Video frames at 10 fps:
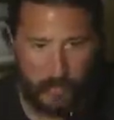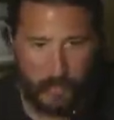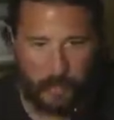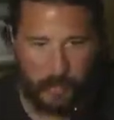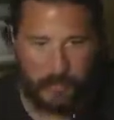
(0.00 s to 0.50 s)

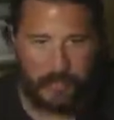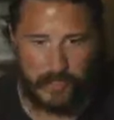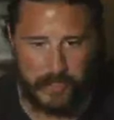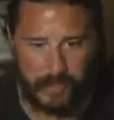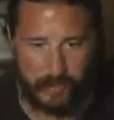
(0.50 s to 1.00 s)
yours and
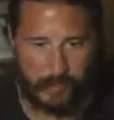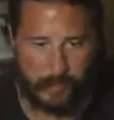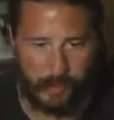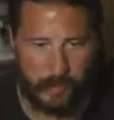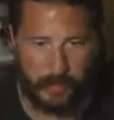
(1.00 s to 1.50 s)
did a
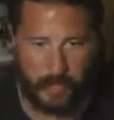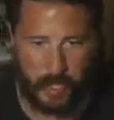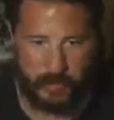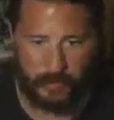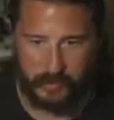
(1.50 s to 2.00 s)
subscription
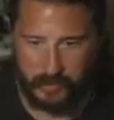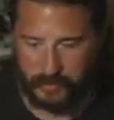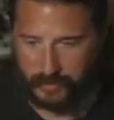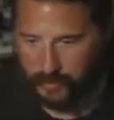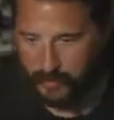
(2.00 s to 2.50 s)
model
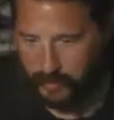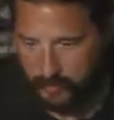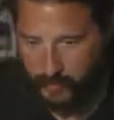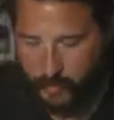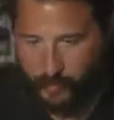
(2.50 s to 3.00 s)

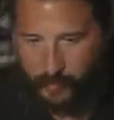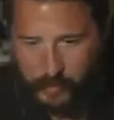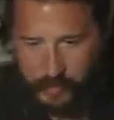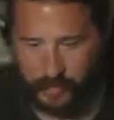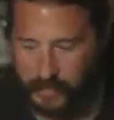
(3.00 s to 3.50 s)
so
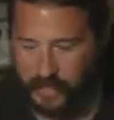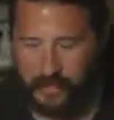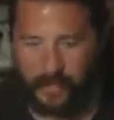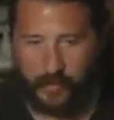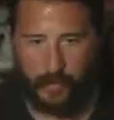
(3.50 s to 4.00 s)
unfortunately, that's
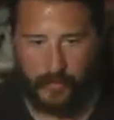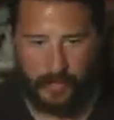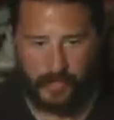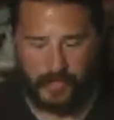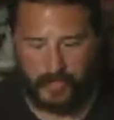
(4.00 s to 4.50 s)
how
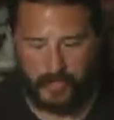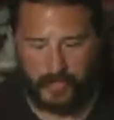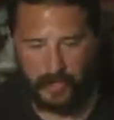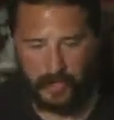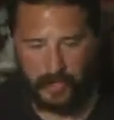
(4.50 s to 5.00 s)
everything is.
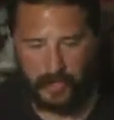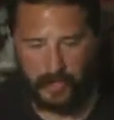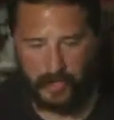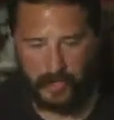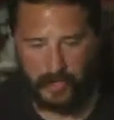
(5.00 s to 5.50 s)
Pretty
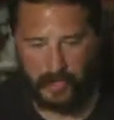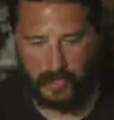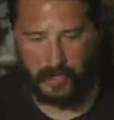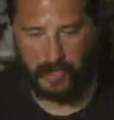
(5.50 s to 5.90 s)
soon, they're gonna have to have a